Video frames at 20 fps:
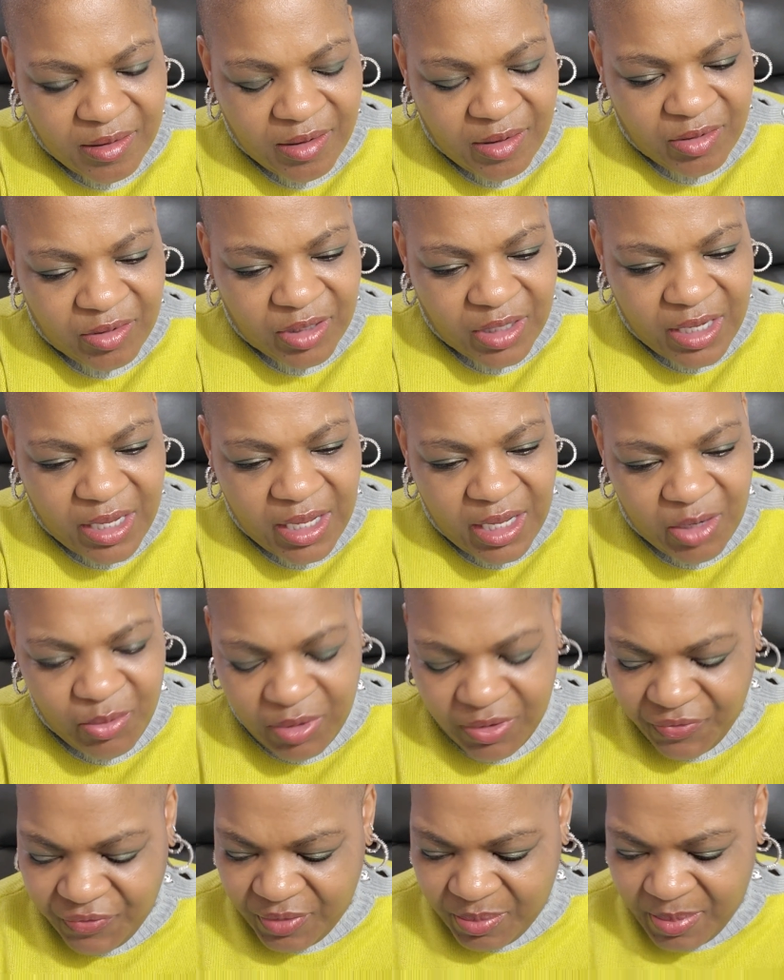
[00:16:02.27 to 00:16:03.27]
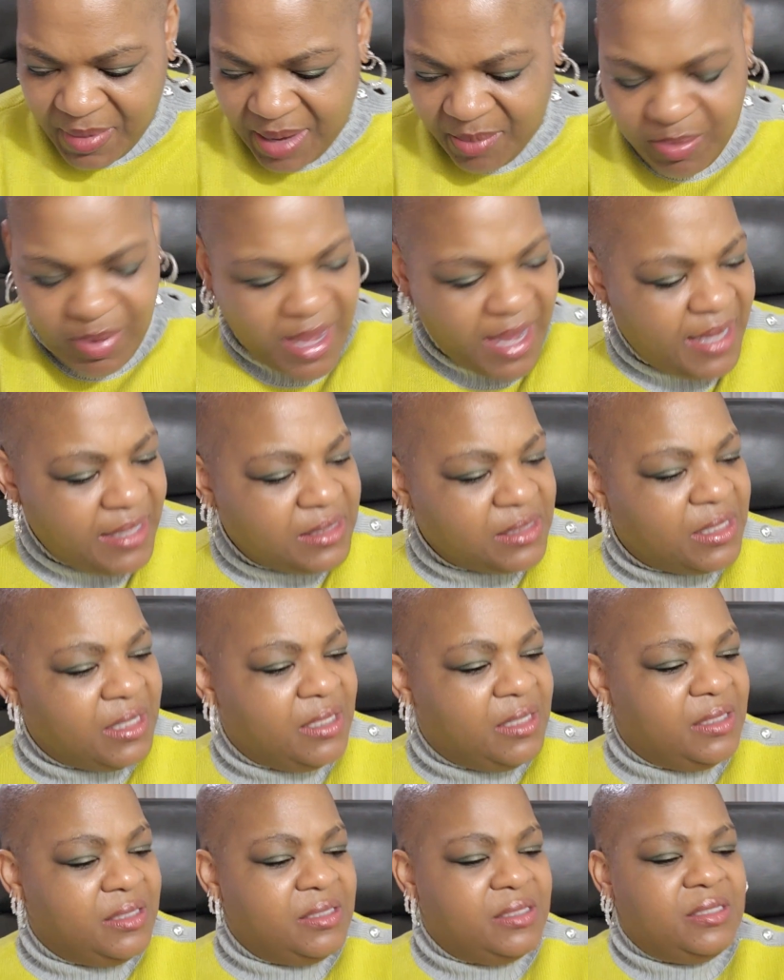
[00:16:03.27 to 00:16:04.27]
Oh, the coloring from my
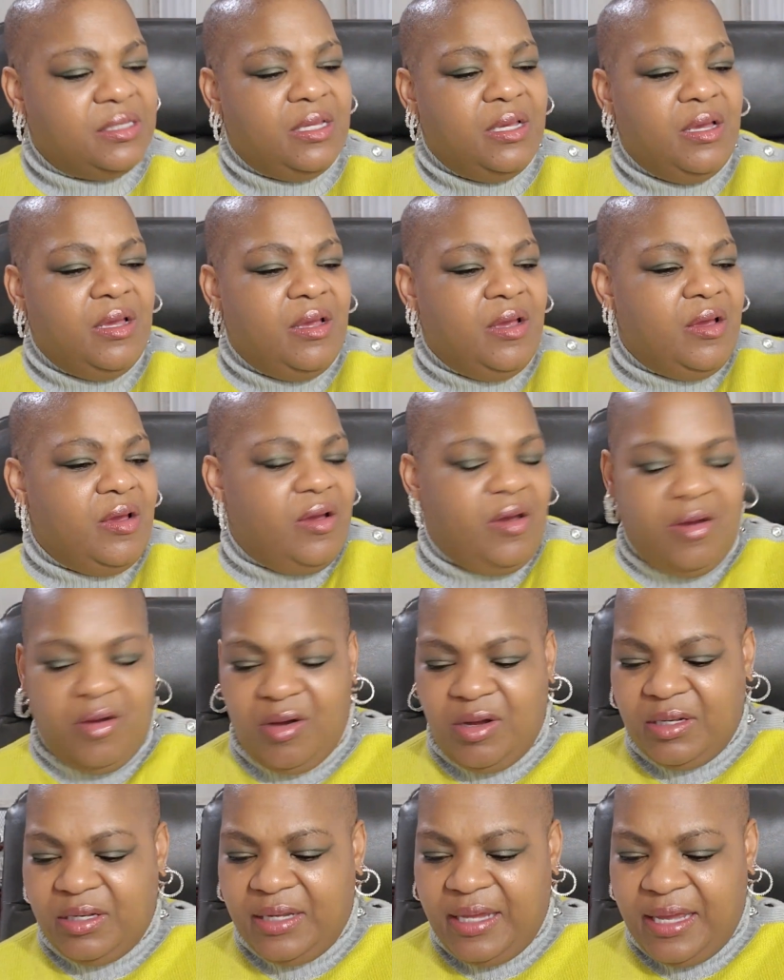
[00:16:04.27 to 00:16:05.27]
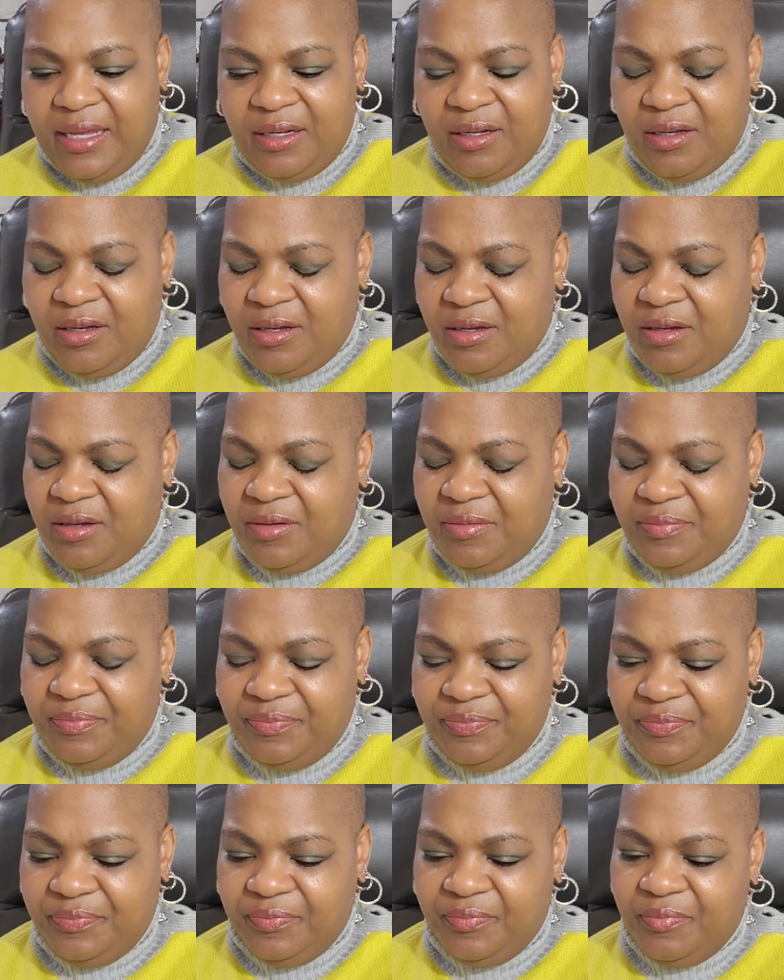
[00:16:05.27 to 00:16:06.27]
basket is on that
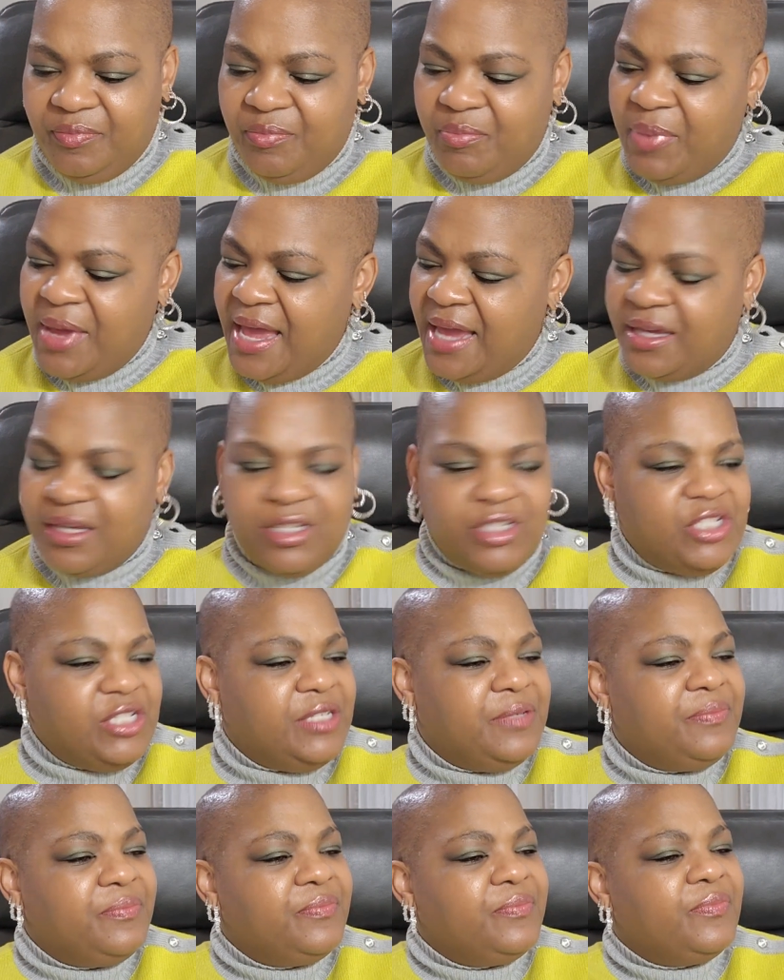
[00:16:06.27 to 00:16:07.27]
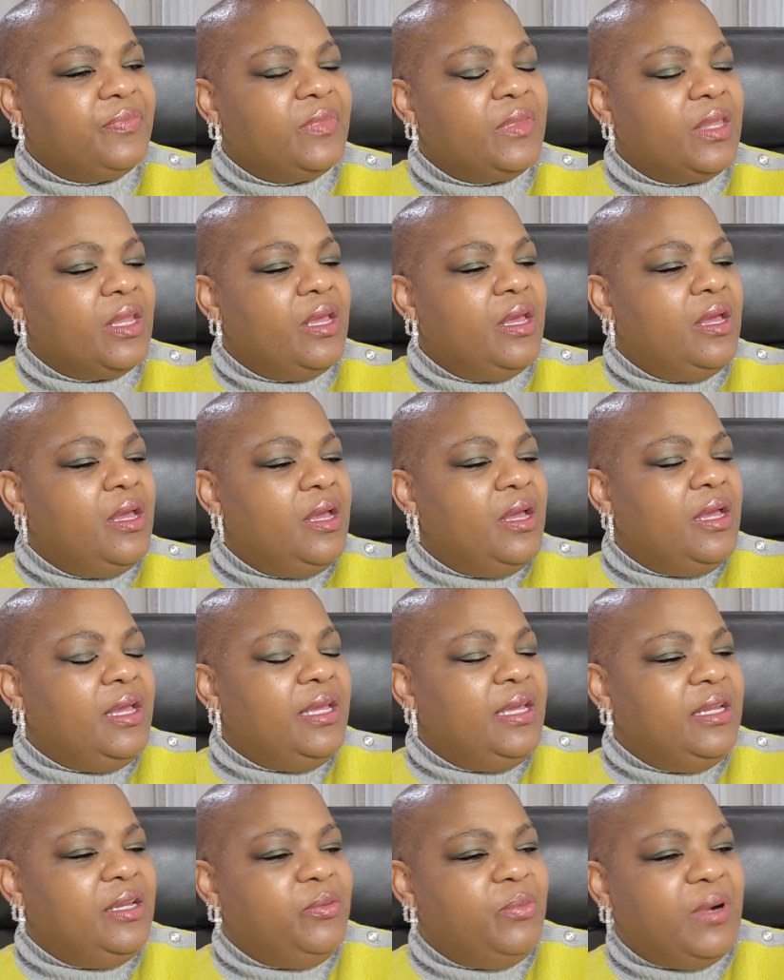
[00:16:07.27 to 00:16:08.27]
packaging.
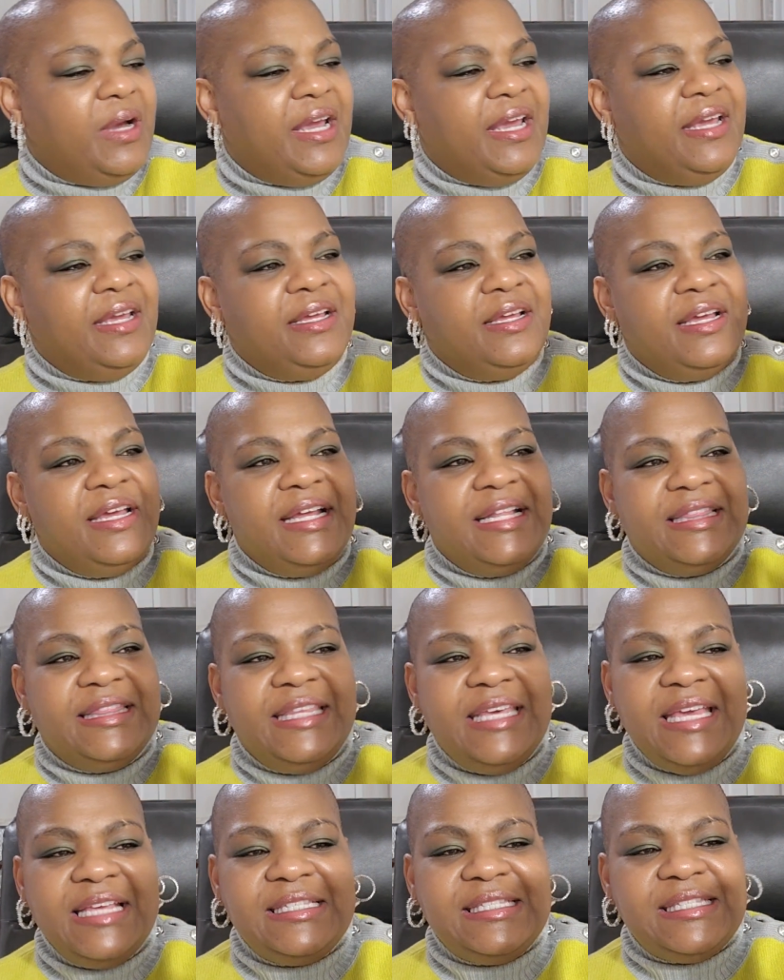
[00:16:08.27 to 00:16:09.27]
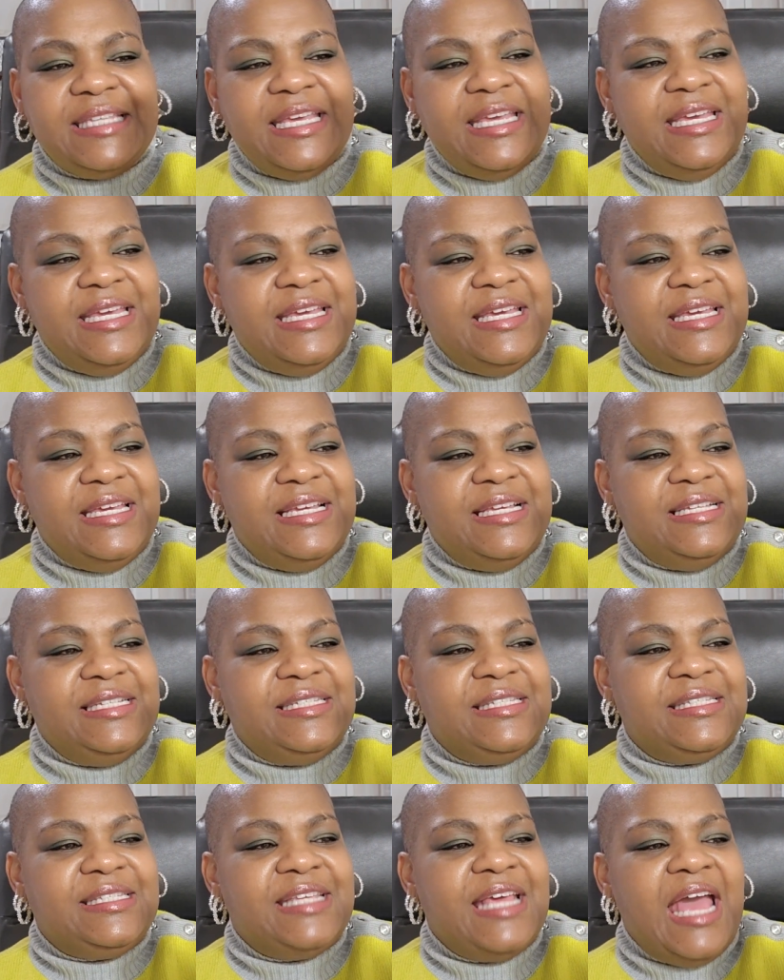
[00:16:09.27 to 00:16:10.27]
Anyway, this
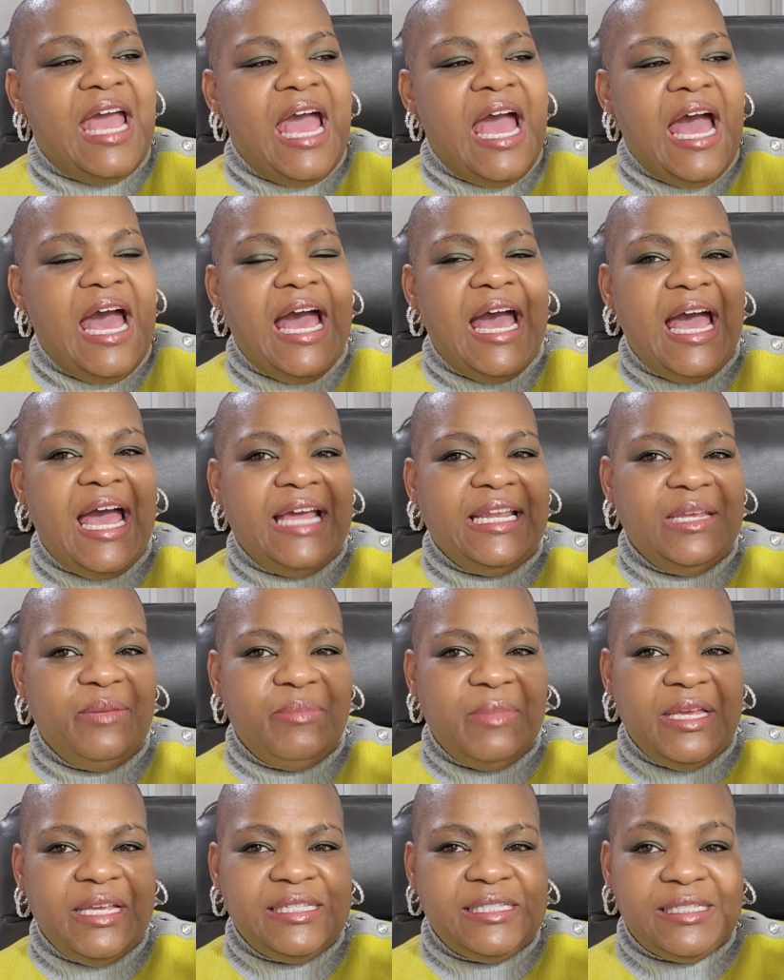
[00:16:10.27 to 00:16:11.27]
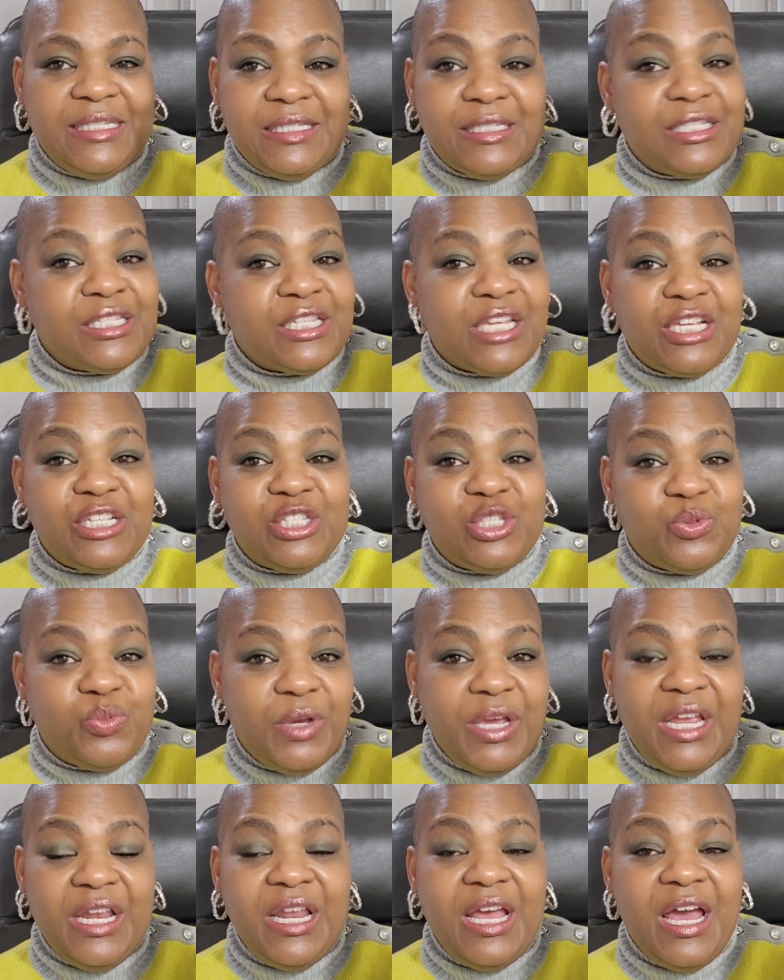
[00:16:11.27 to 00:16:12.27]
is Honey Mist. This is a
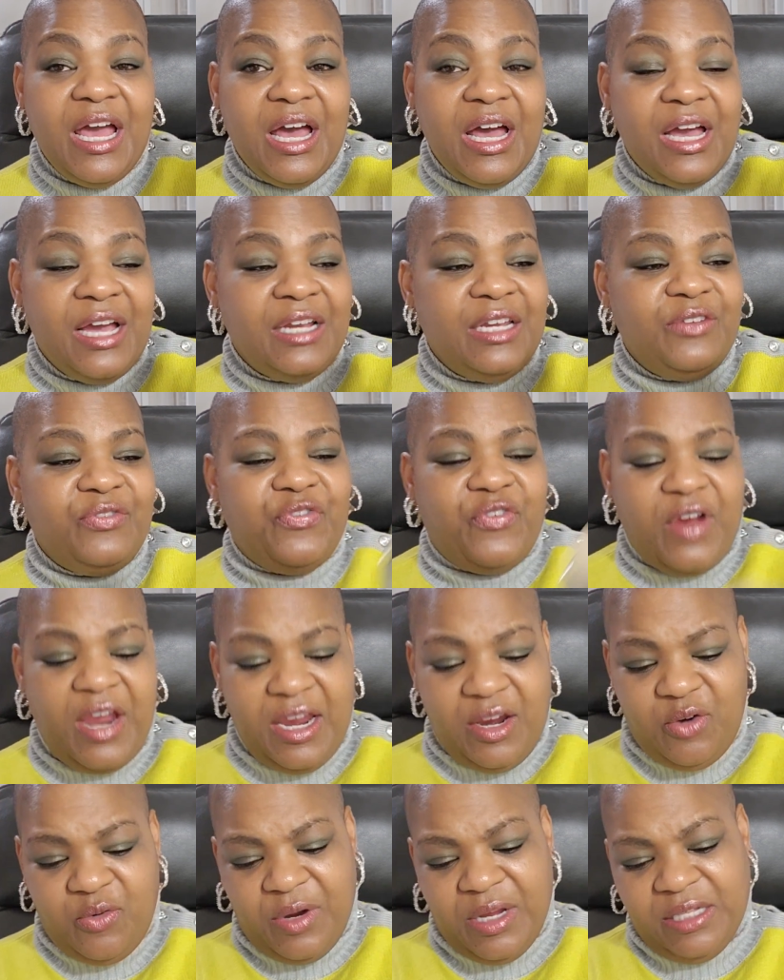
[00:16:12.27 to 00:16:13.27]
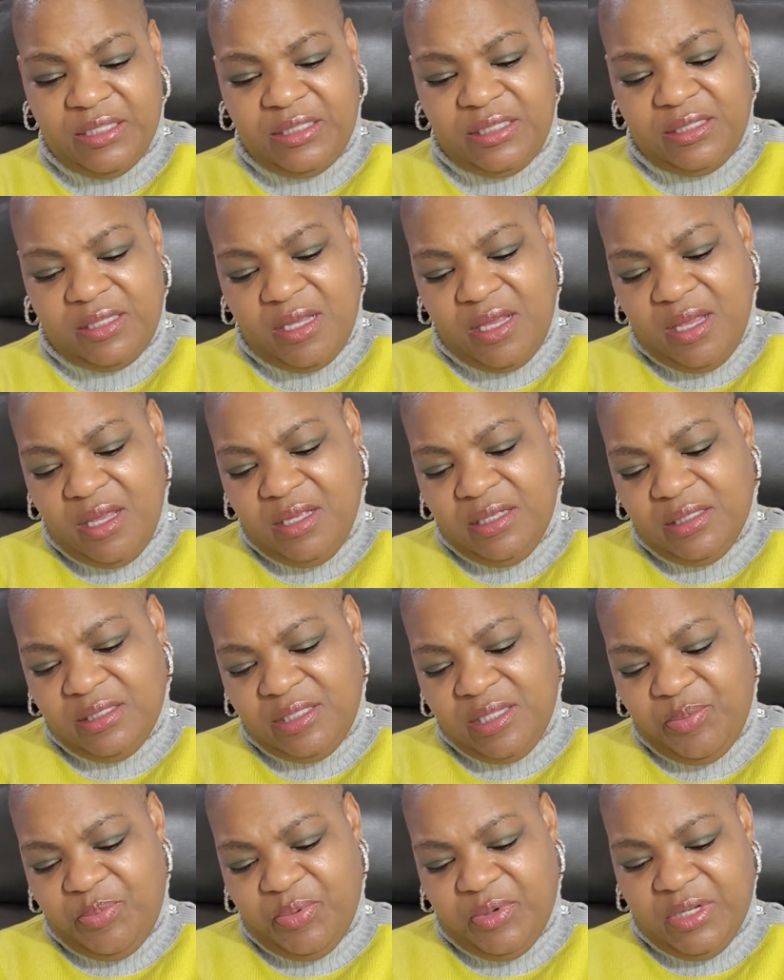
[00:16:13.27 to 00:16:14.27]
sweet honey fragrance.
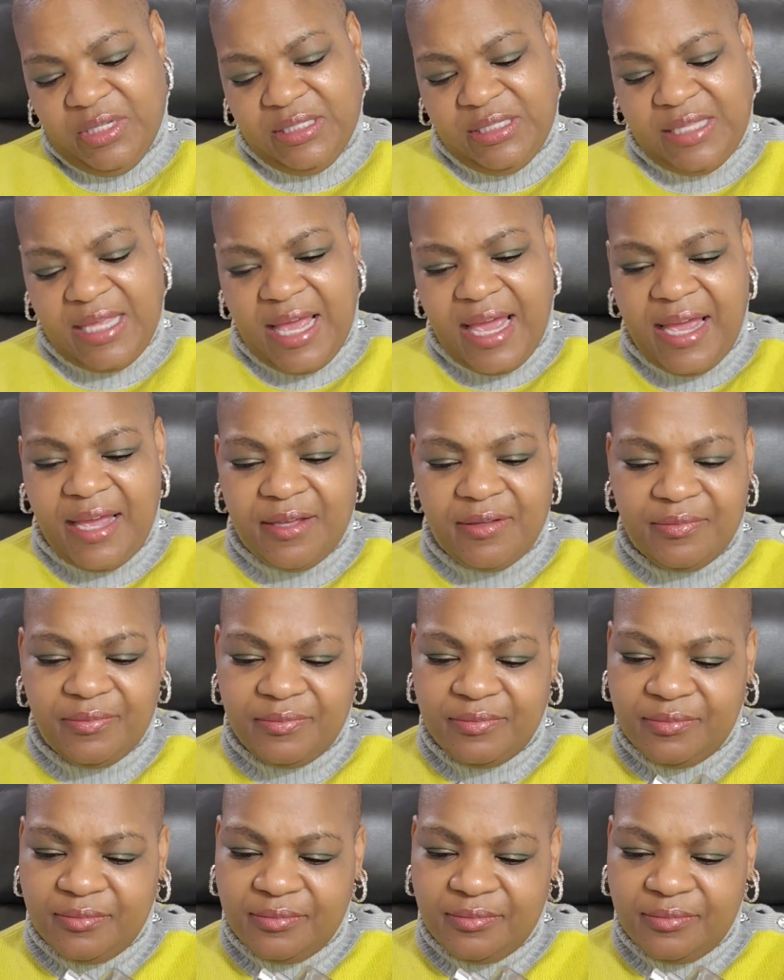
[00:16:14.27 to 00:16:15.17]
Simple as that.